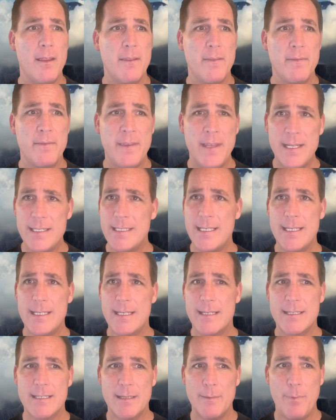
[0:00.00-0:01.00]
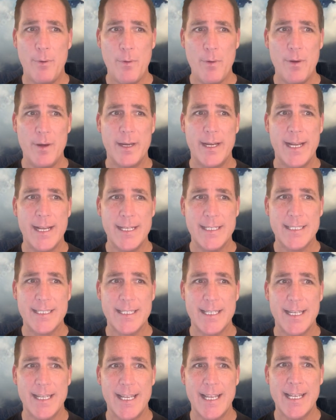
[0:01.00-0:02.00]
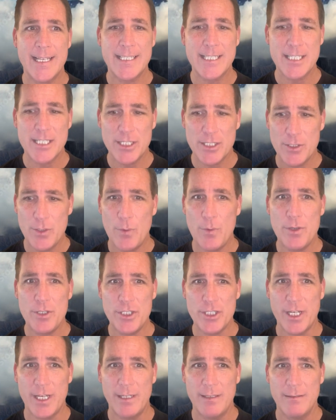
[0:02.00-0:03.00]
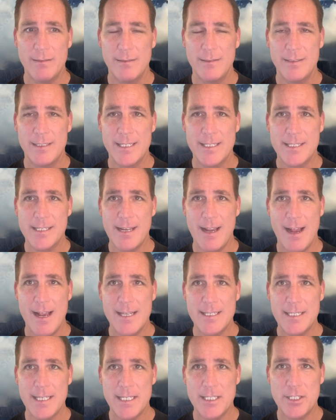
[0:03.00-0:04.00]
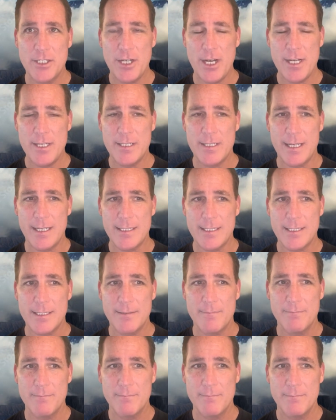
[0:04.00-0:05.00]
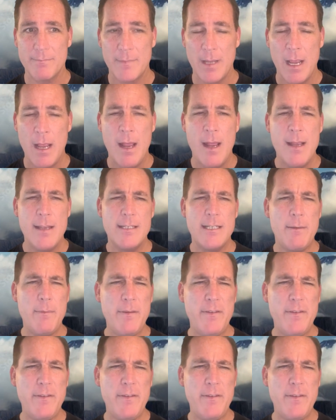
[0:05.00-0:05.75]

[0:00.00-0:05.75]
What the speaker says: This isn't support, it's extortion disguised as justice. Some